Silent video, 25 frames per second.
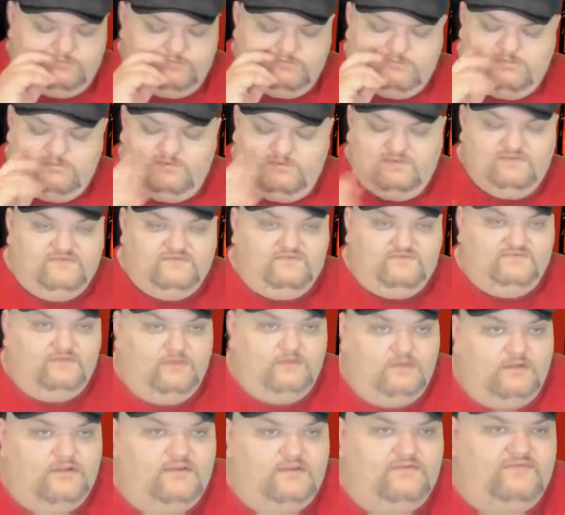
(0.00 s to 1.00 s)

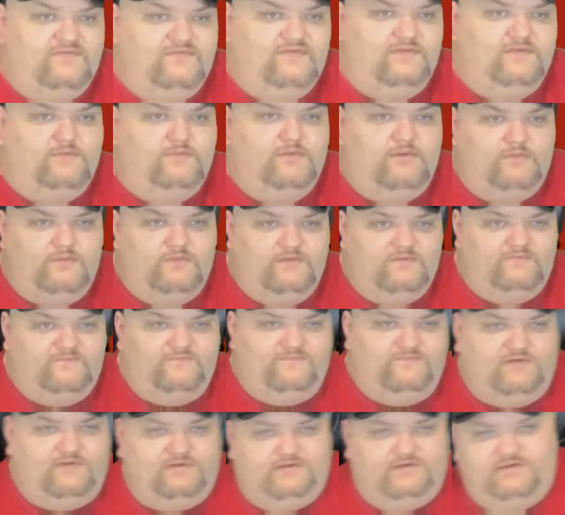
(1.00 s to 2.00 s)
Let's see what we can
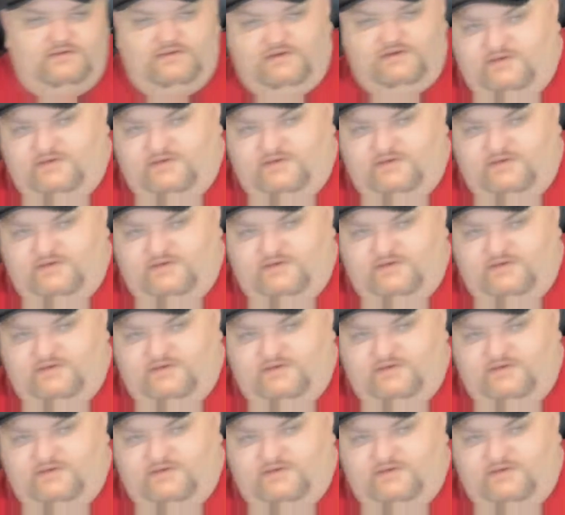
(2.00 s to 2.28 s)
fucking get